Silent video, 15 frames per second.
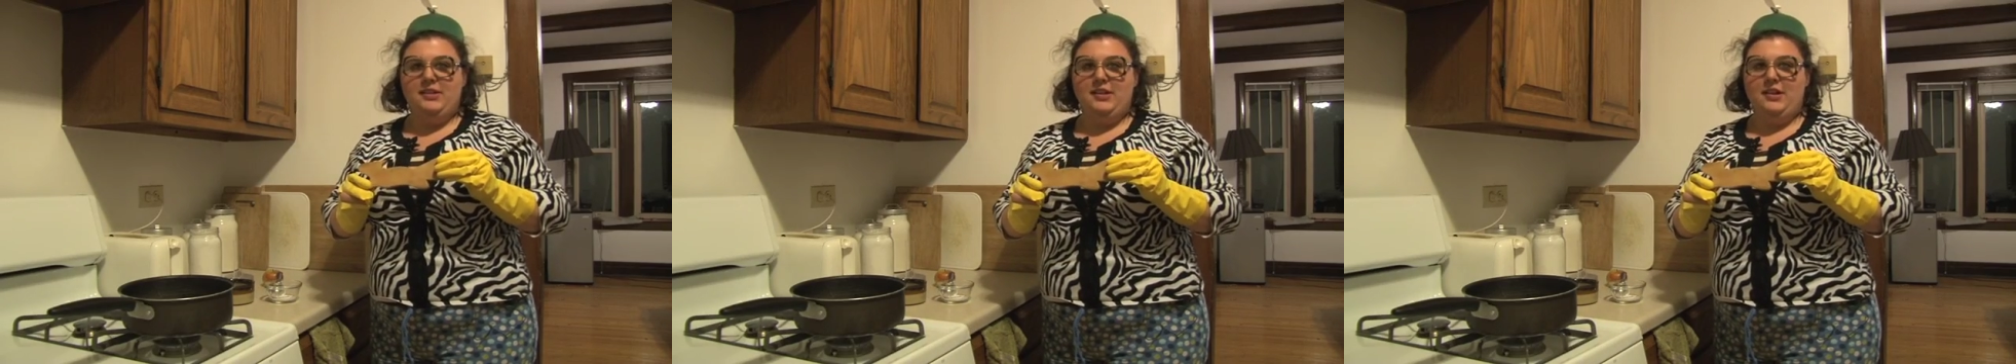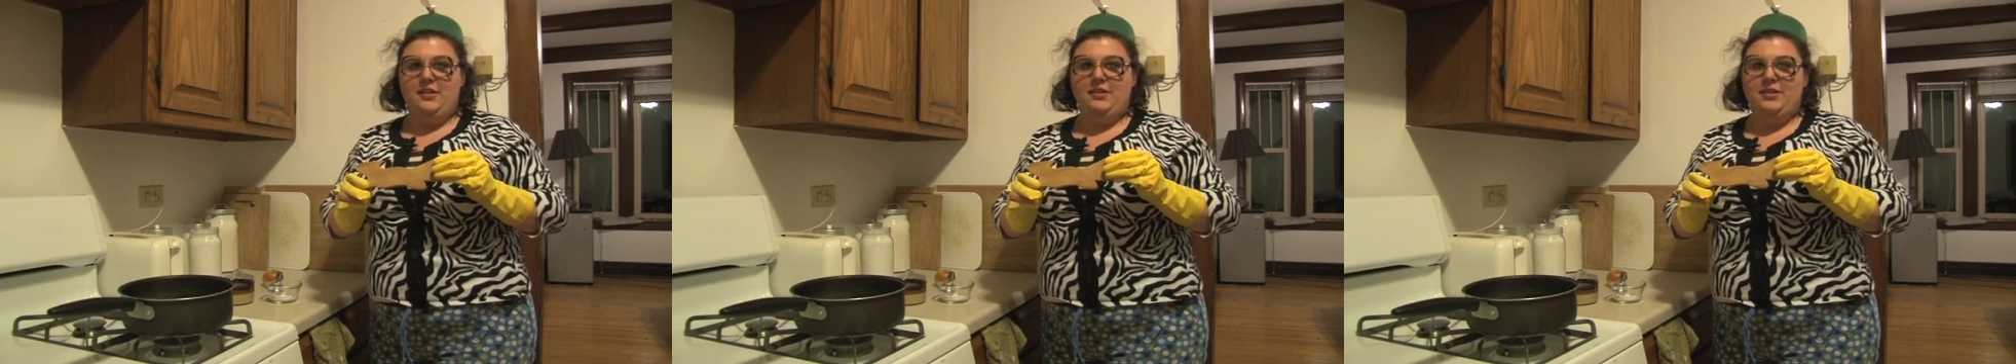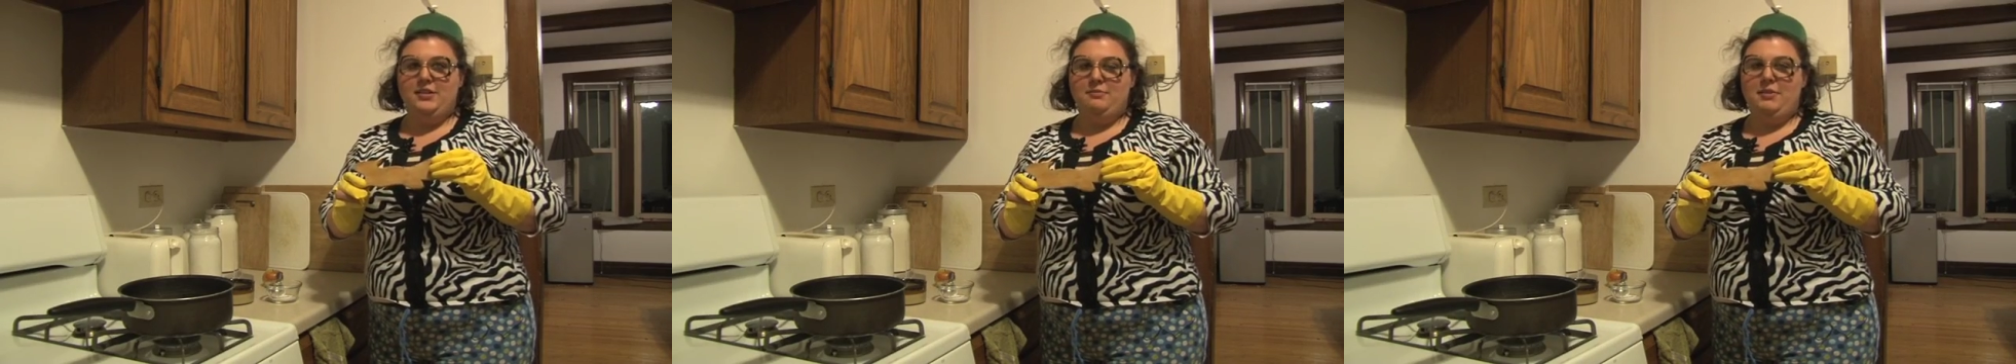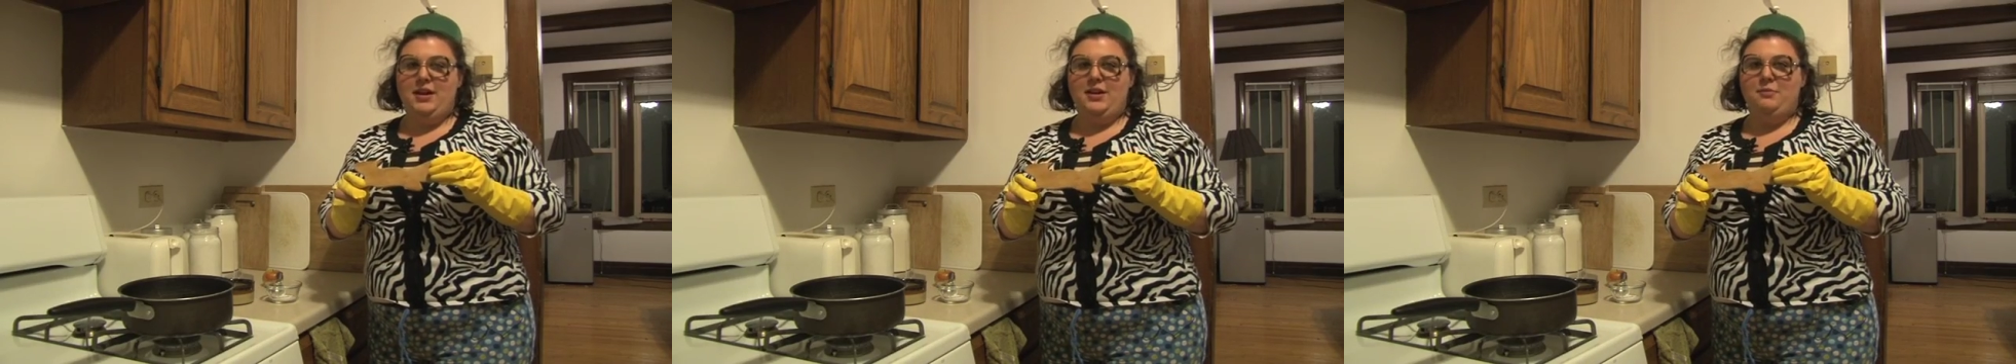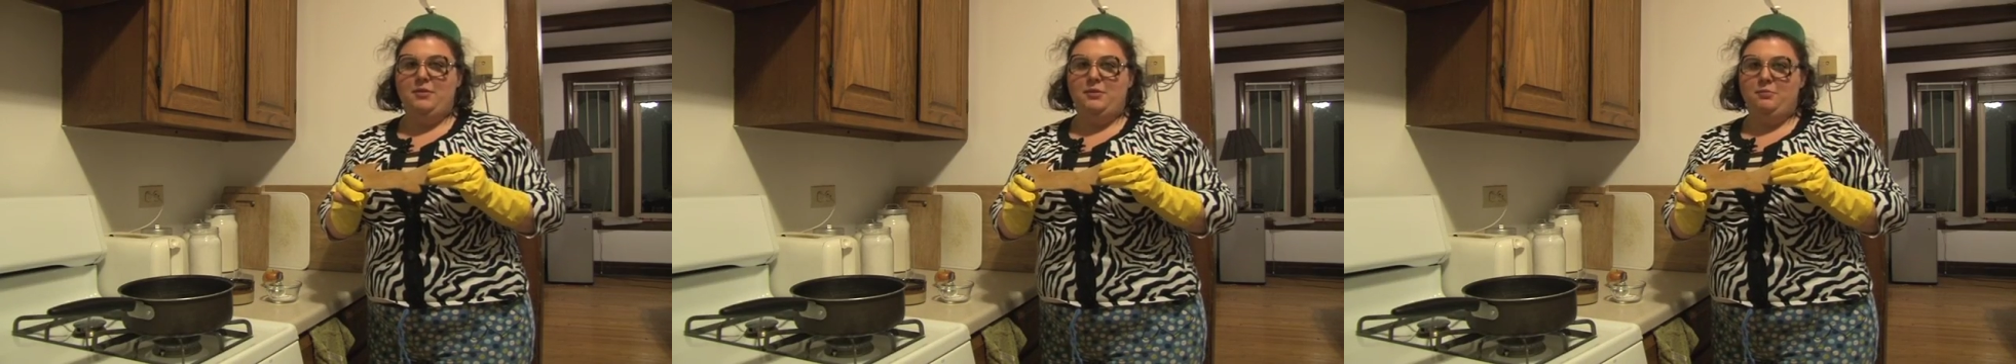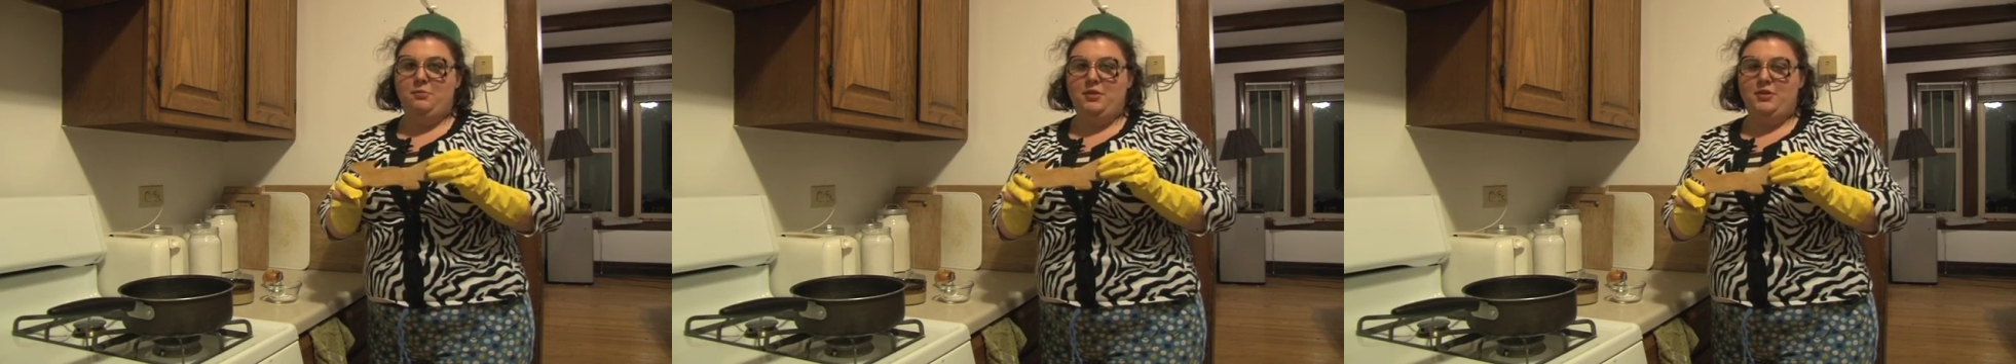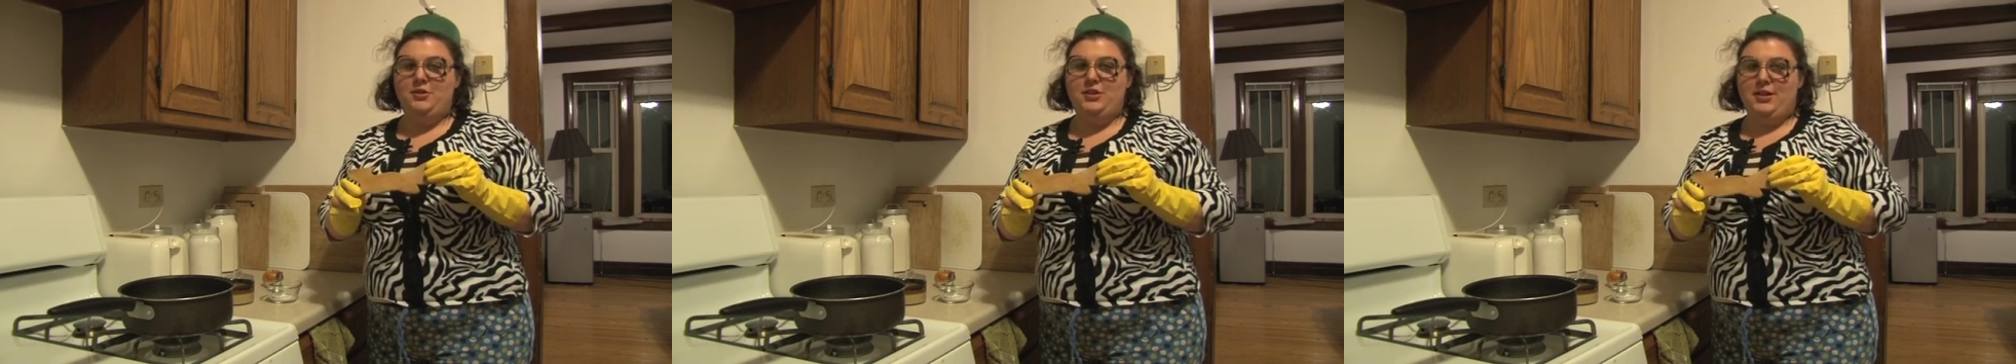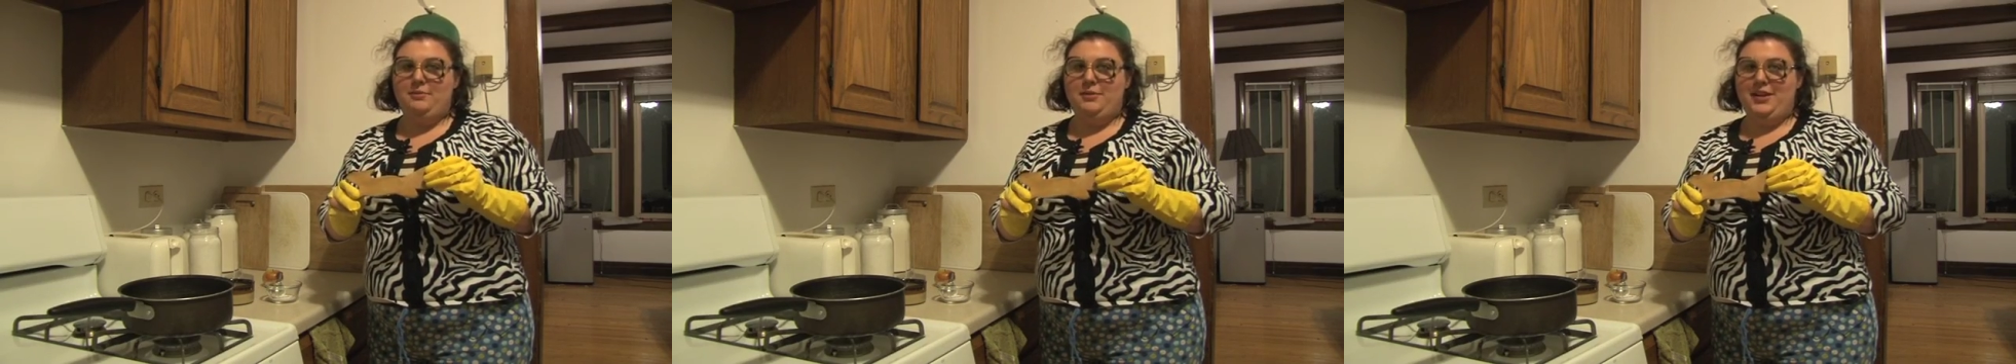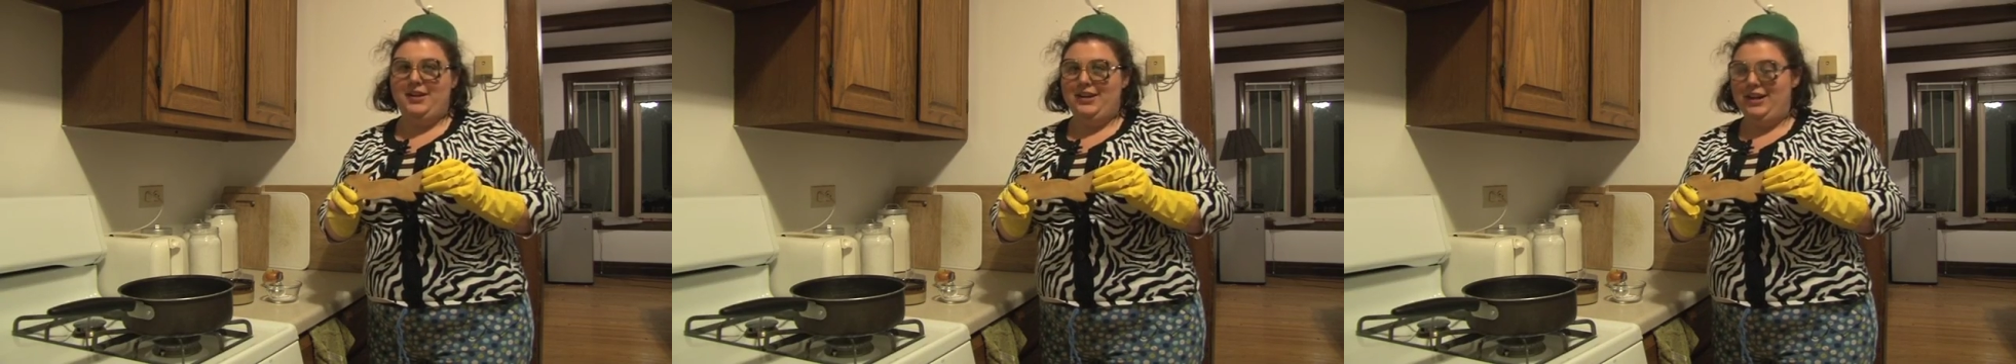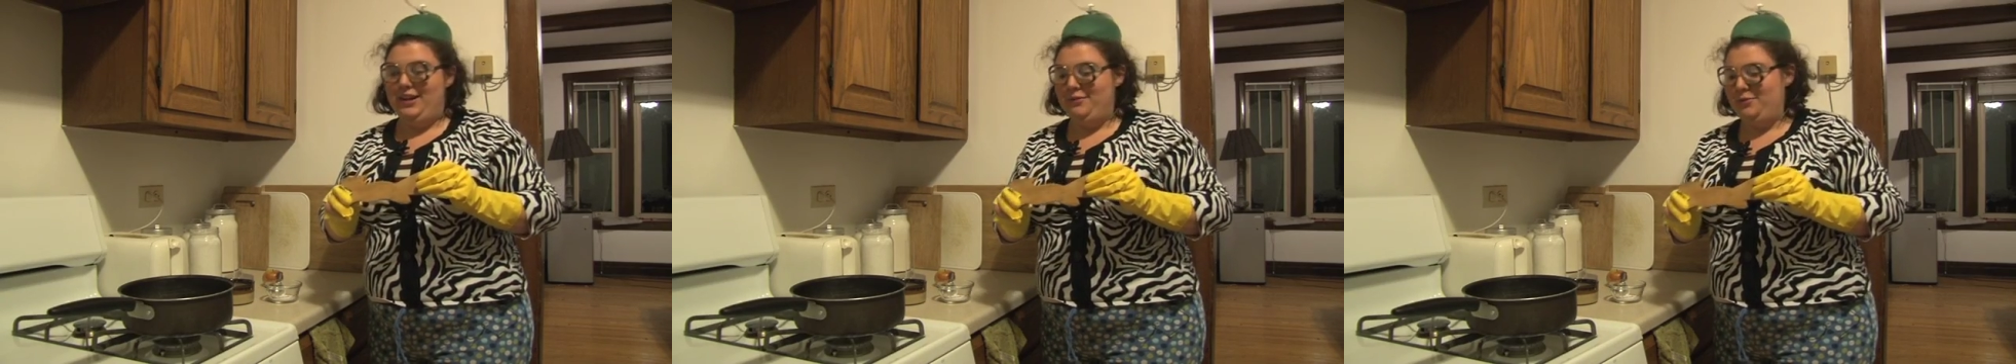best litter is made with wood
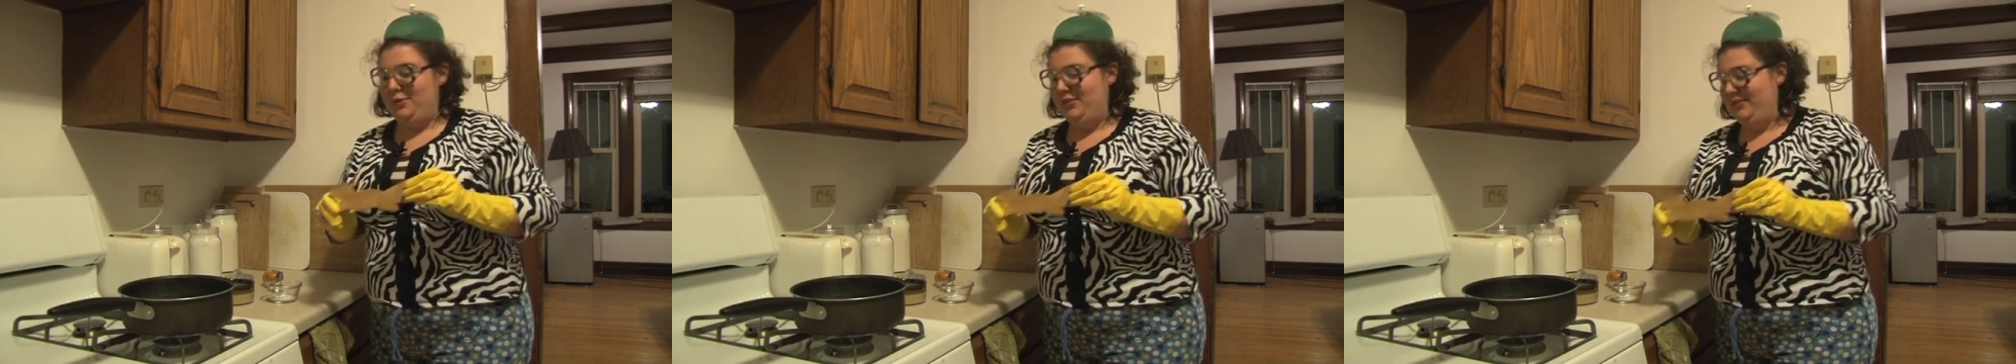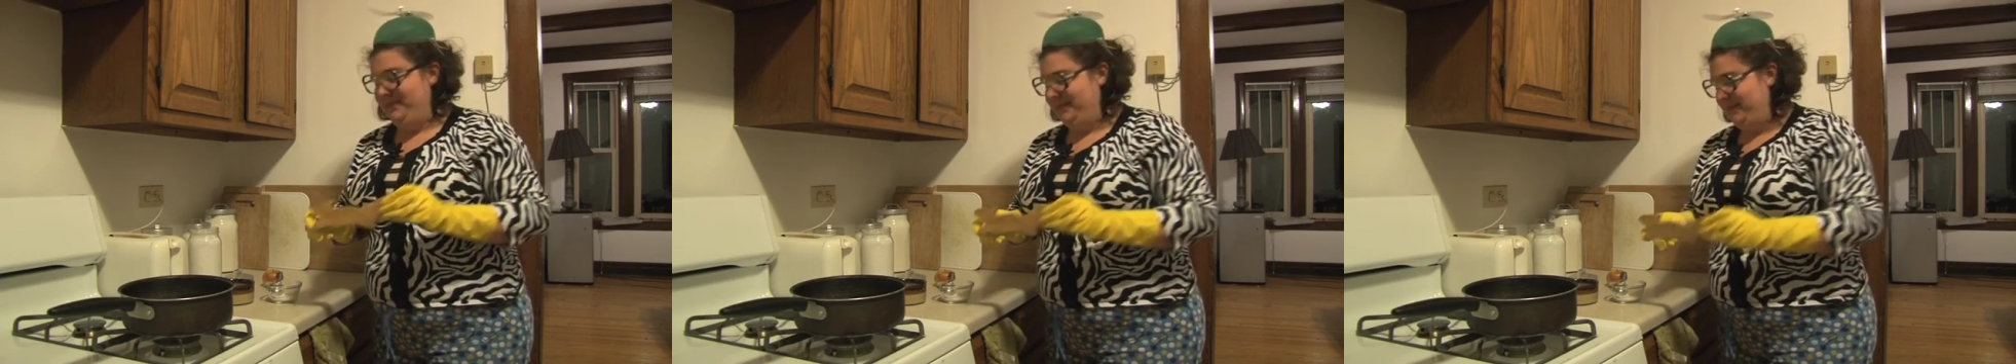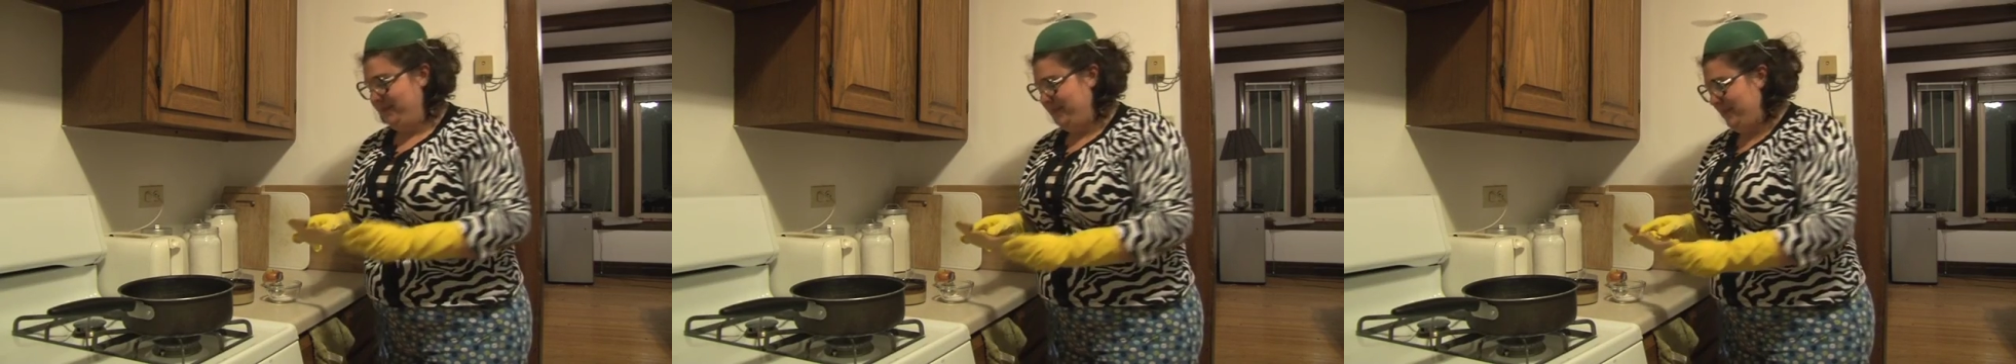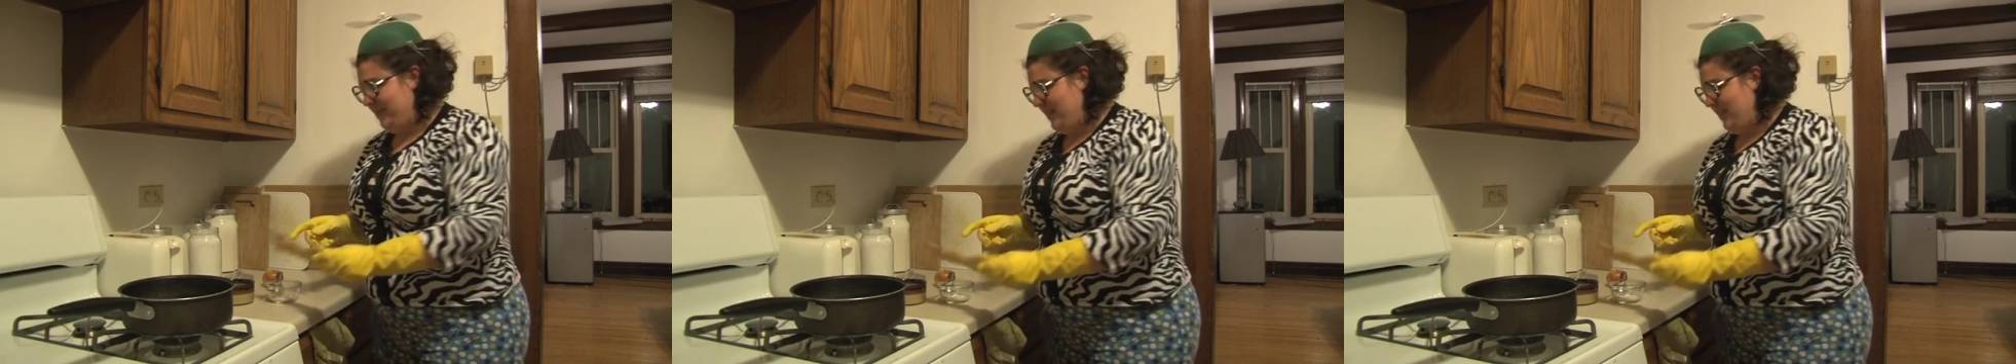shaped like an animal.